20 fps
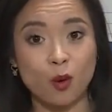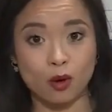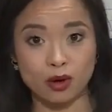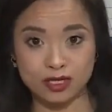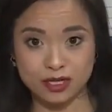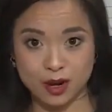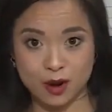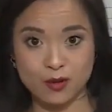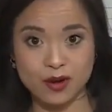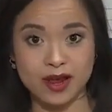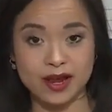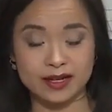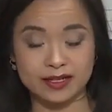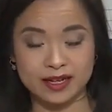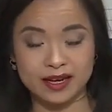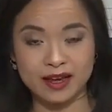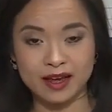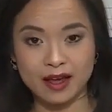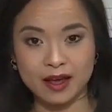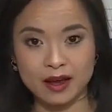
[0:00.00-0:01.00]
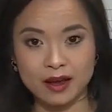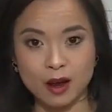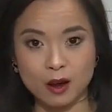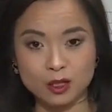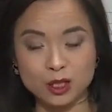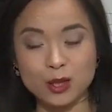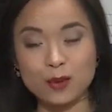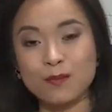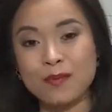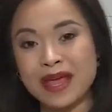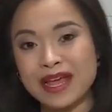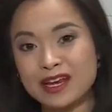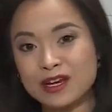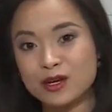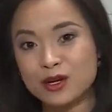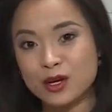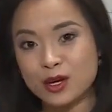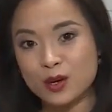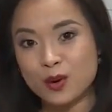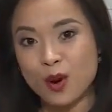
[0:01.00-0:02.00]
or donate, go to
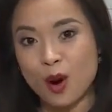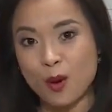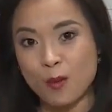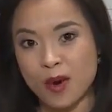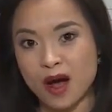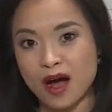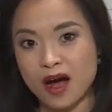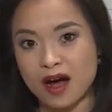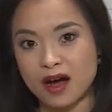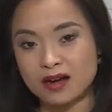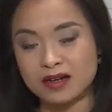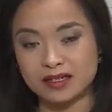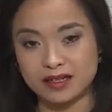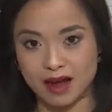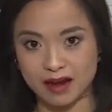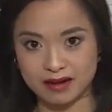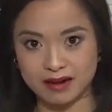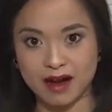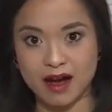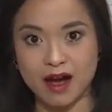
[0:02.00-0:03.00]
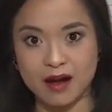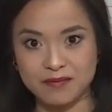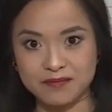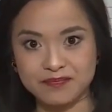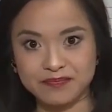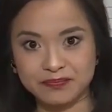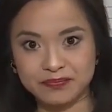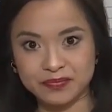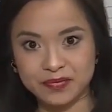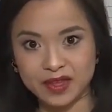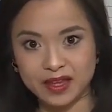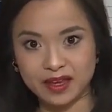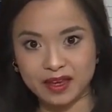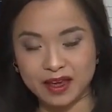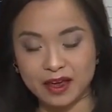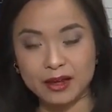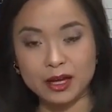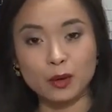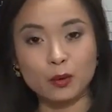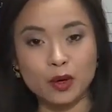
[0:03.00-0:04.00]
madenewomaha.com.
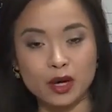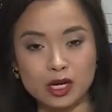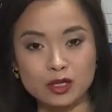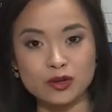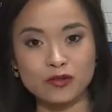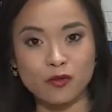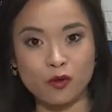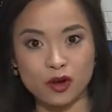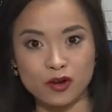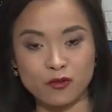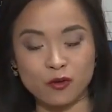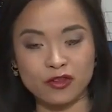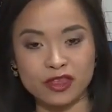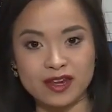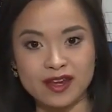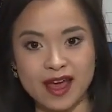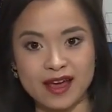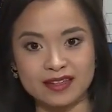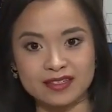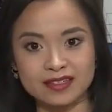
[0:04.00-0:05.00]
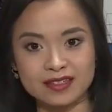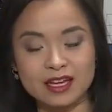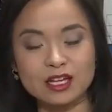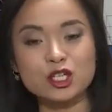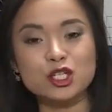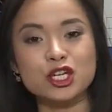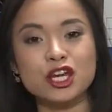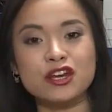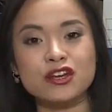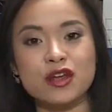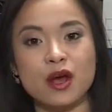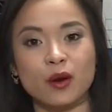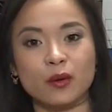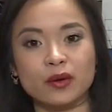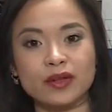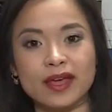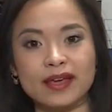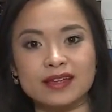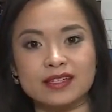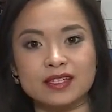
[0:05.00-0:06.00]
Near 144th and S,
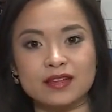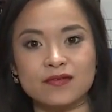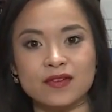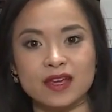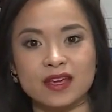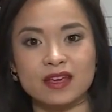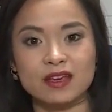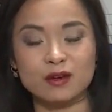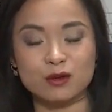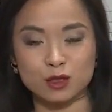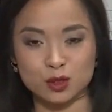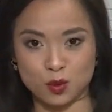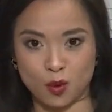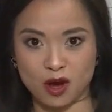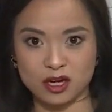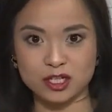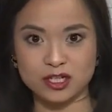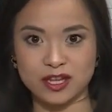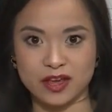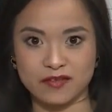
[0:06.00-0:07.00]
Chindone, KETV, Newswatch